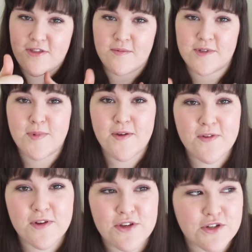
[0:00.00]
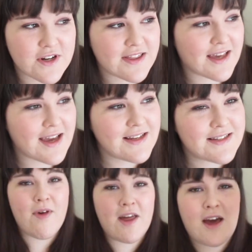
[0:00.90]
thumbs up if you enjoyed
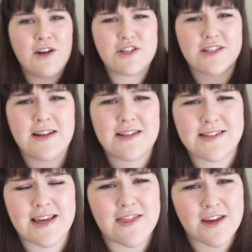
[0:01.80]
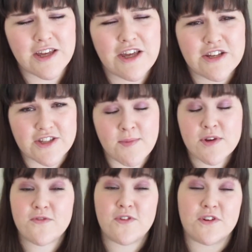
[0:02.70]
this and I'd just like to say thank you so
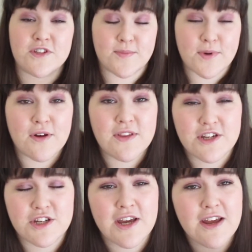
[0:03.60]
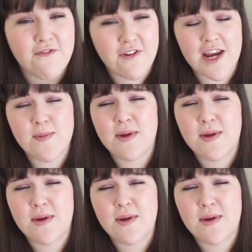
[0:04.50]
much for your support this year. It really